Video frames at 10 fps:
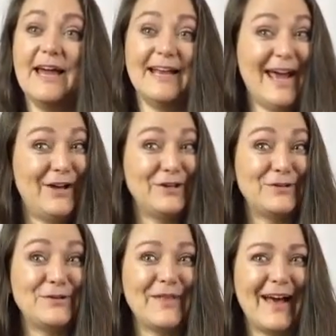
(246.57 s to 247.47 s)
And how do
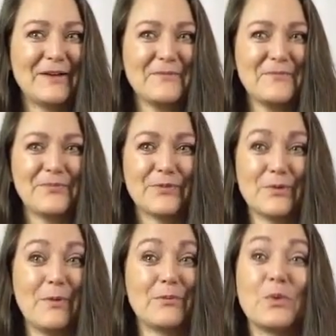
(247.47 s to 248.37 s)
you do that?
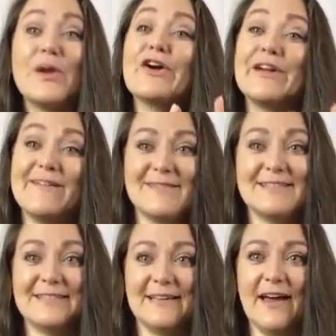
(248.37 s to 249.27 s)
Remember, we are in
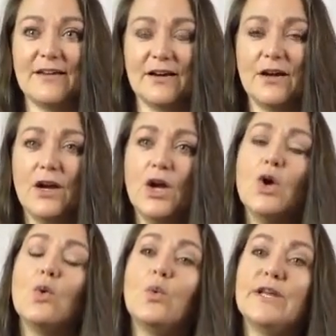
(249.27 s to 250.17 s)
this together.
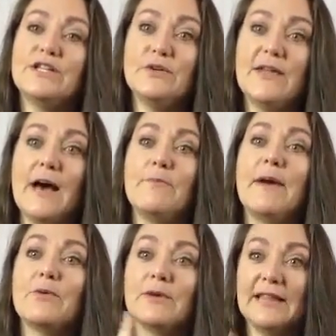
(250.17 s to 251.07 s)
We do that
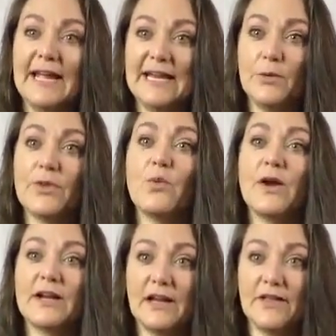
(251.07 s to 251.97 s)
by relating with
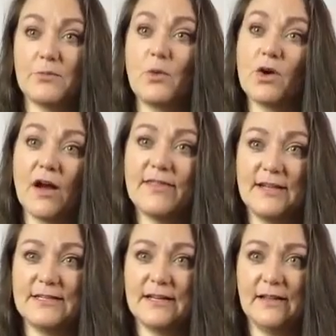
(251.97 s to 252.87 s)
one another more
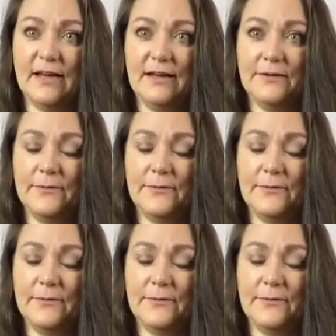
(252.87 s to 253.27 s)
authentically,